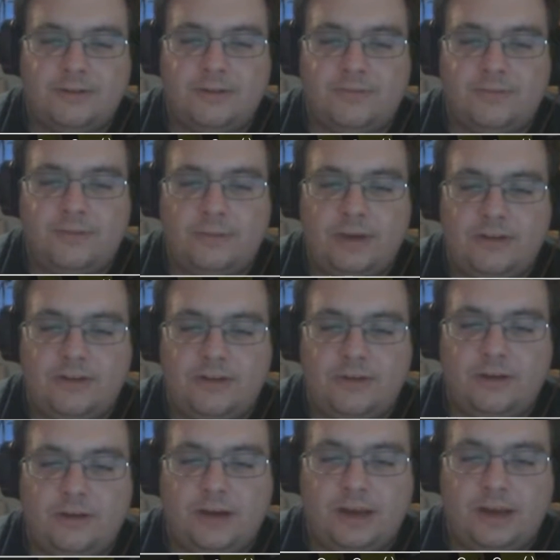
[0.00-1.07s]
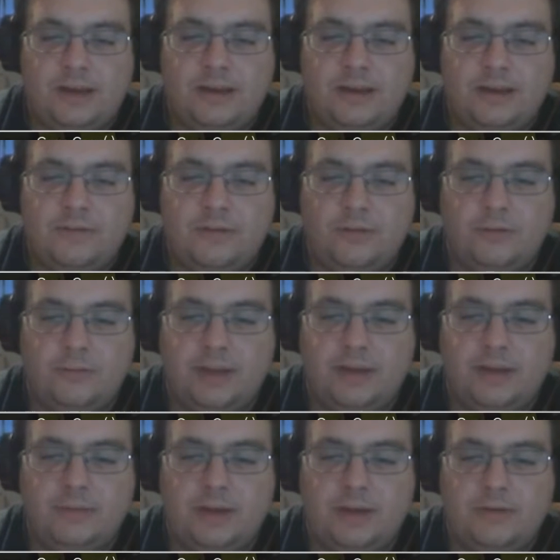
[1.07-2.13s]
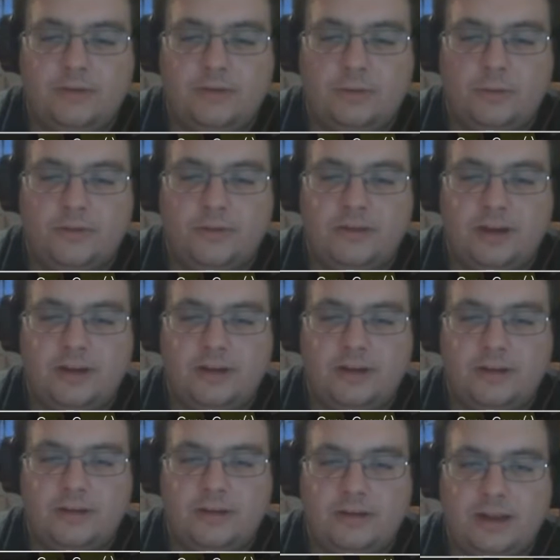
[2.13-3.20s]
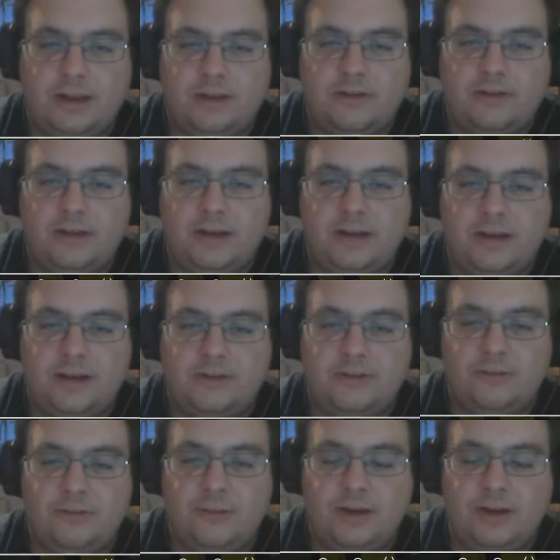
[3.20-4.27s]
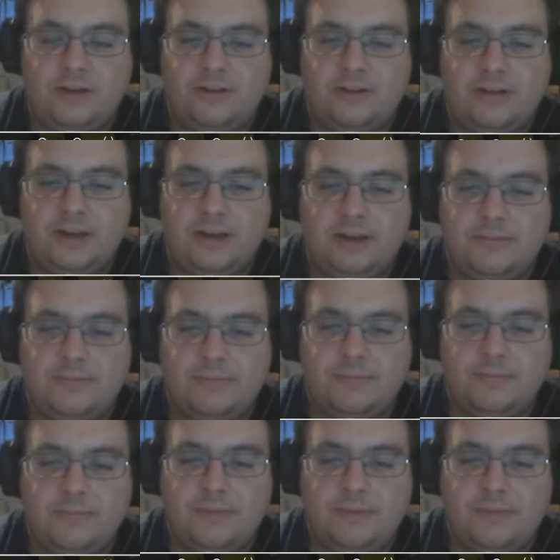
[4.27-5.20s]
Also, it's very easy to die. If you play greedy for one cycle, you can actually die super easily.